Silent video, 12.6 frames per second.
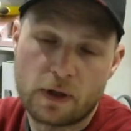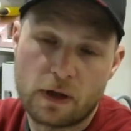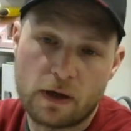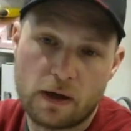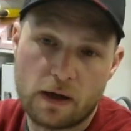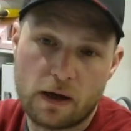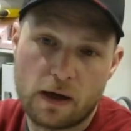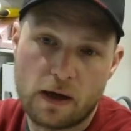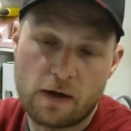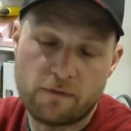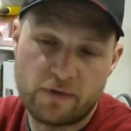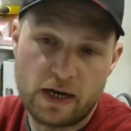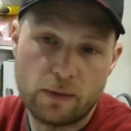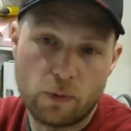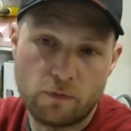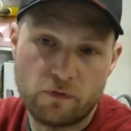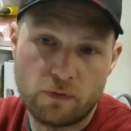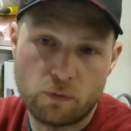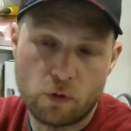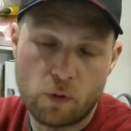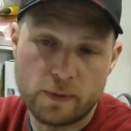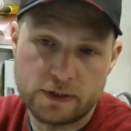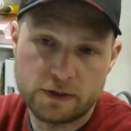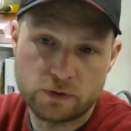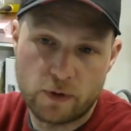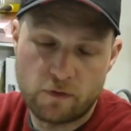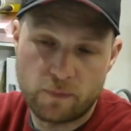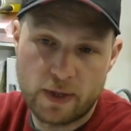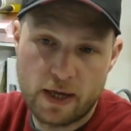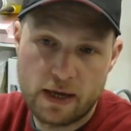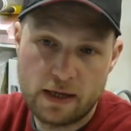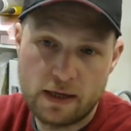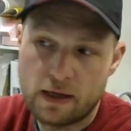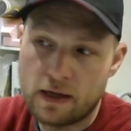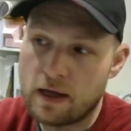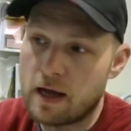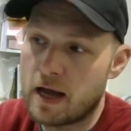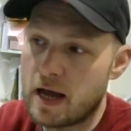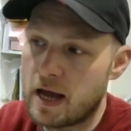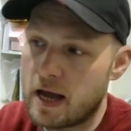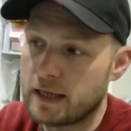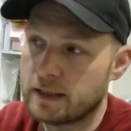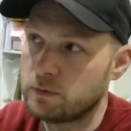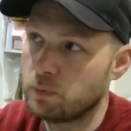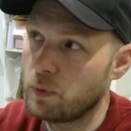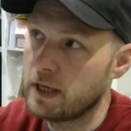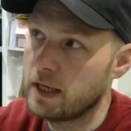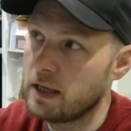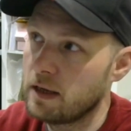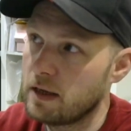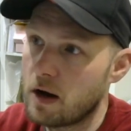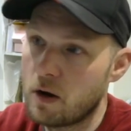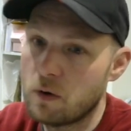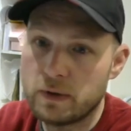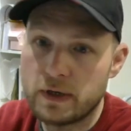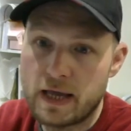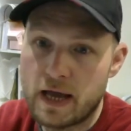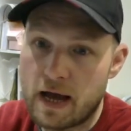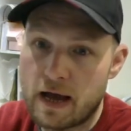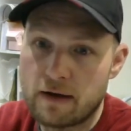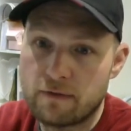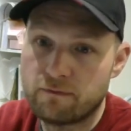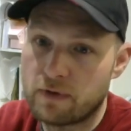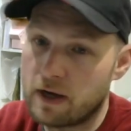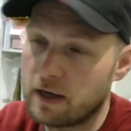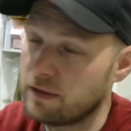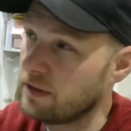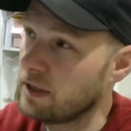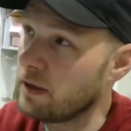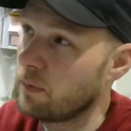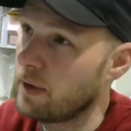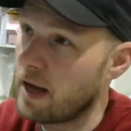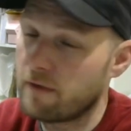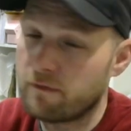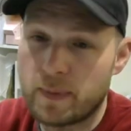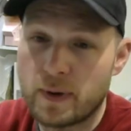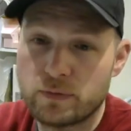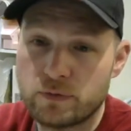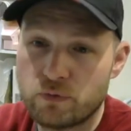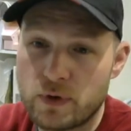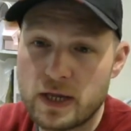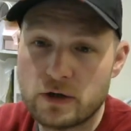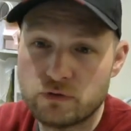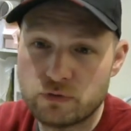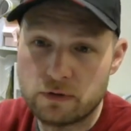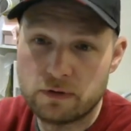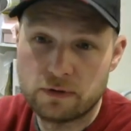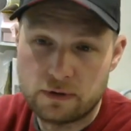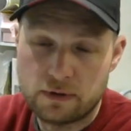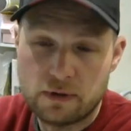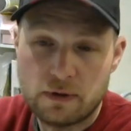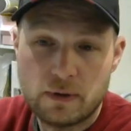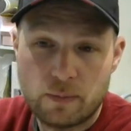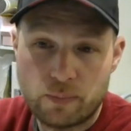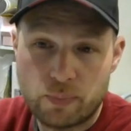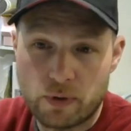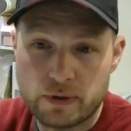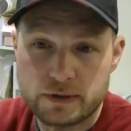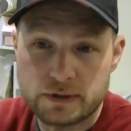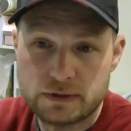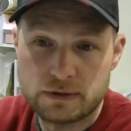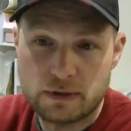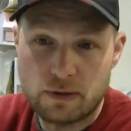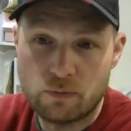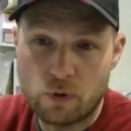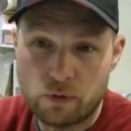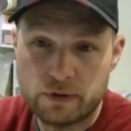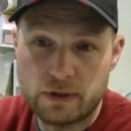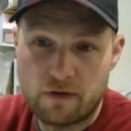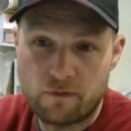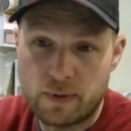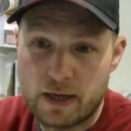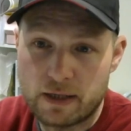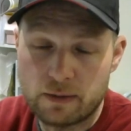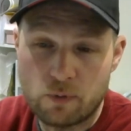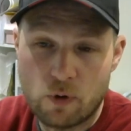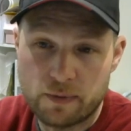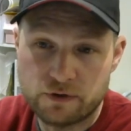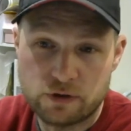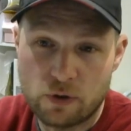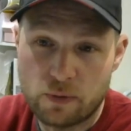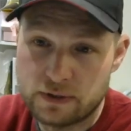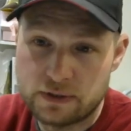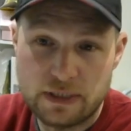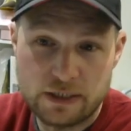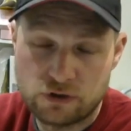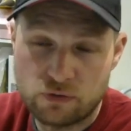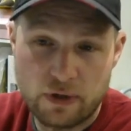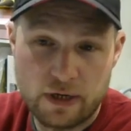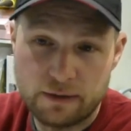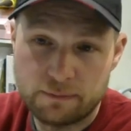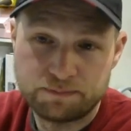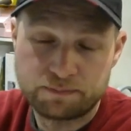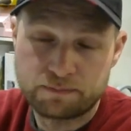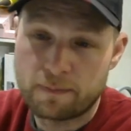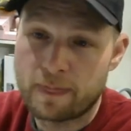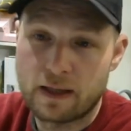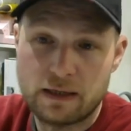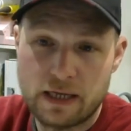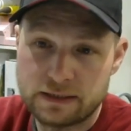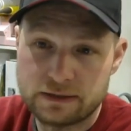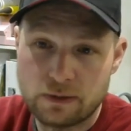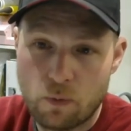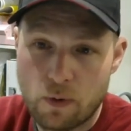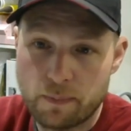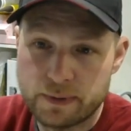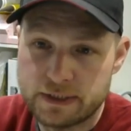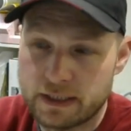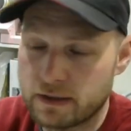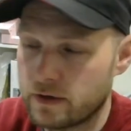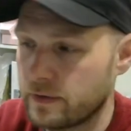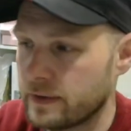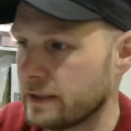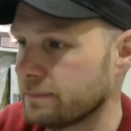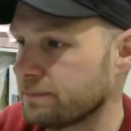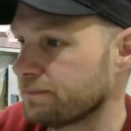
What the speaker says: available for enrollment into FBA. And we only have, I think we have about 300 products enrolled in FBA at the moment. So it's literally less than 1% currently.